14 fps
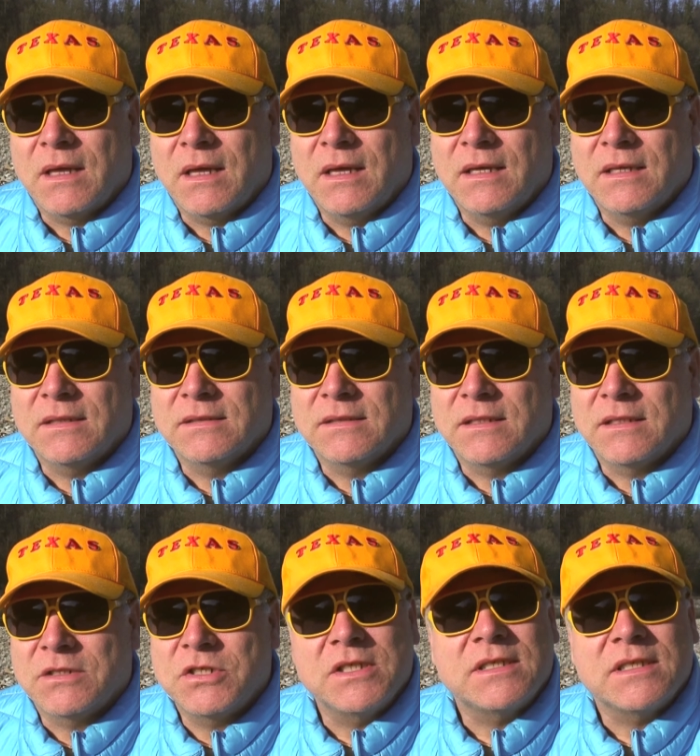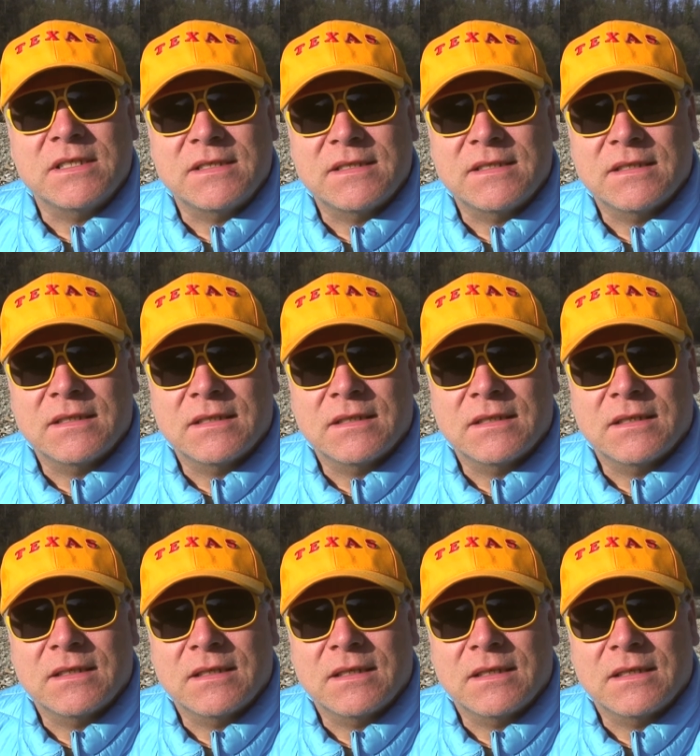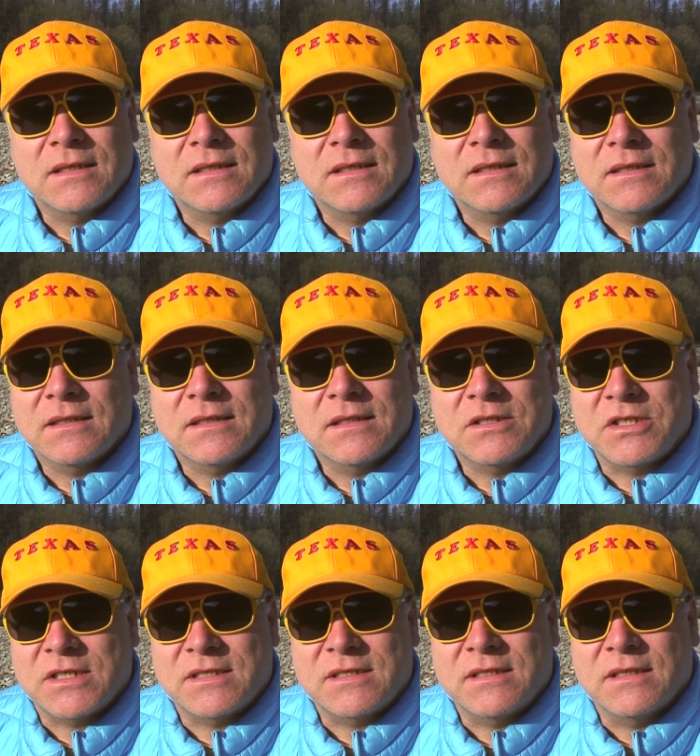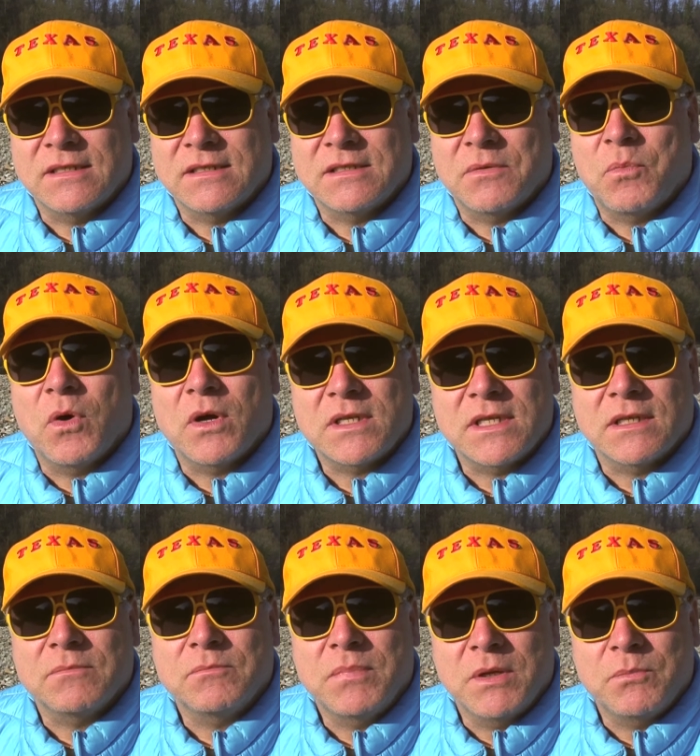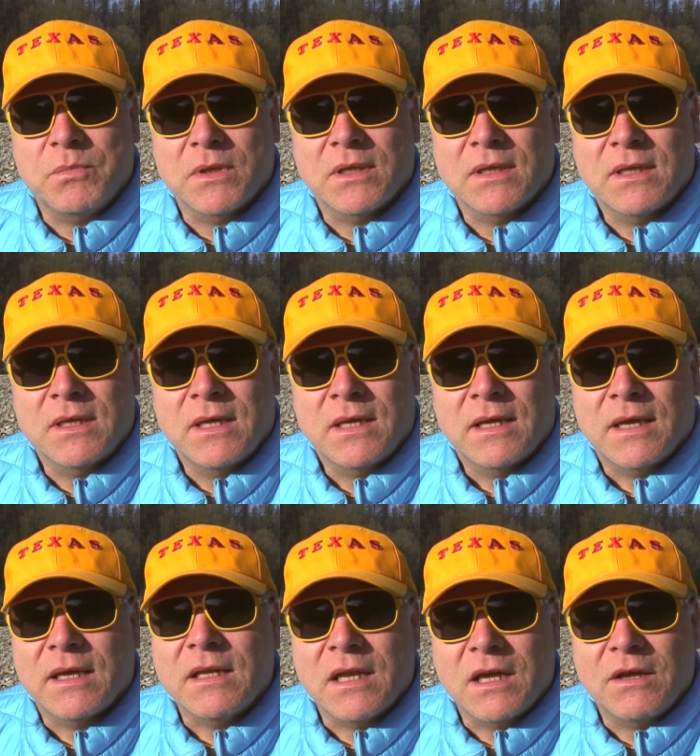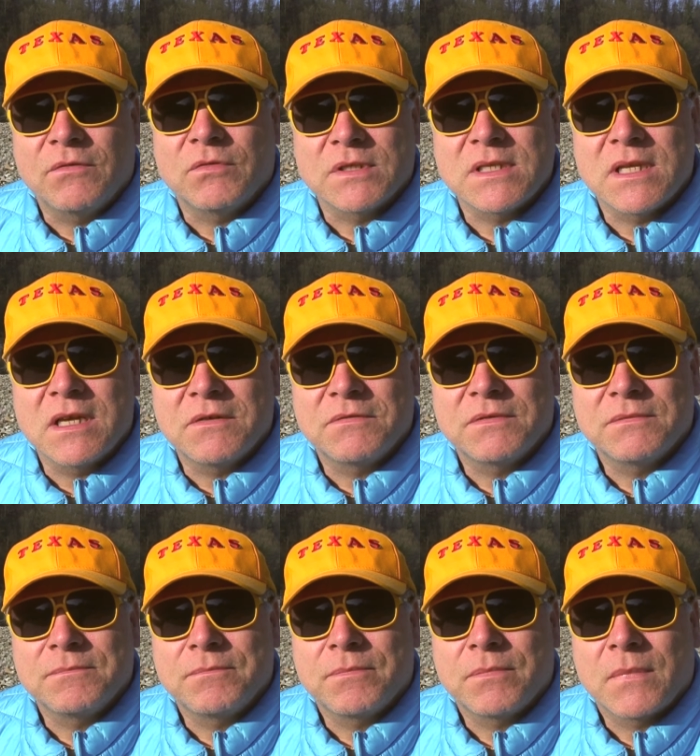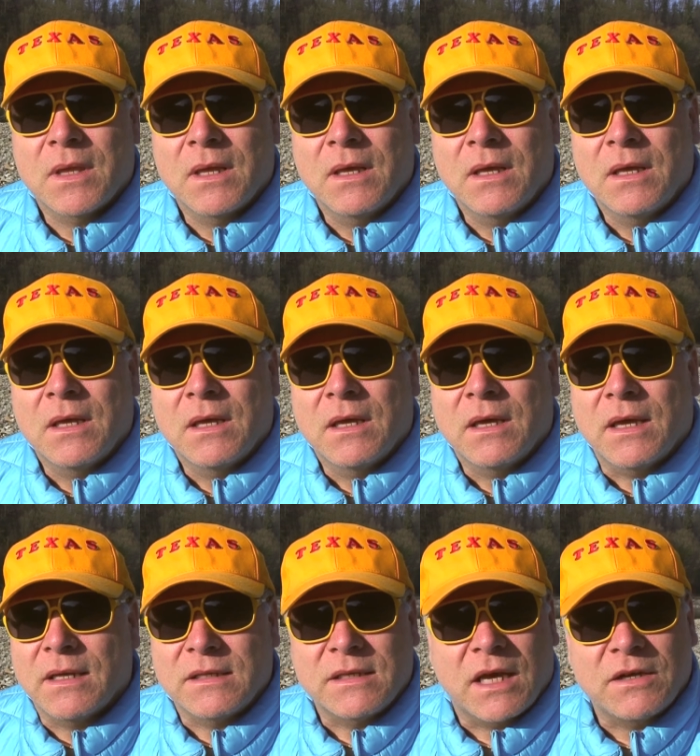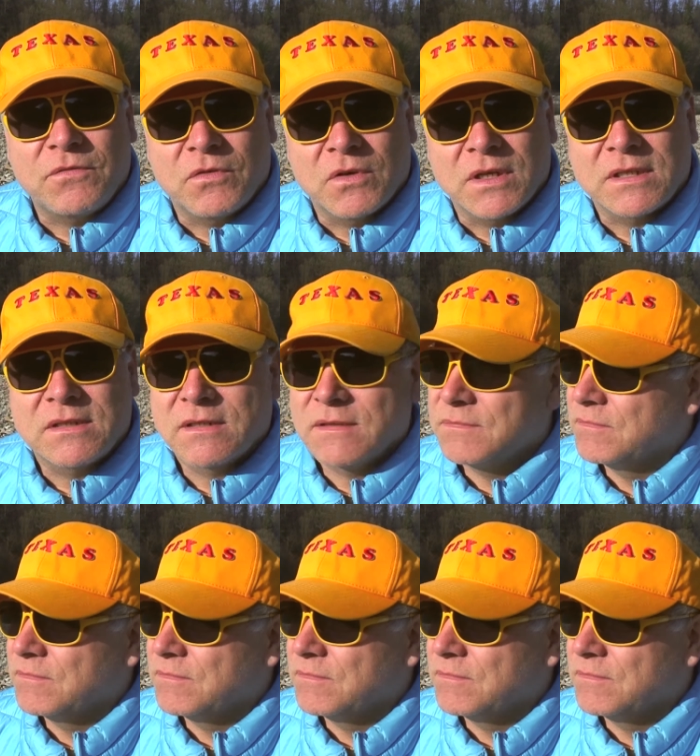And Jesus just is supporting people and life with love and died for it.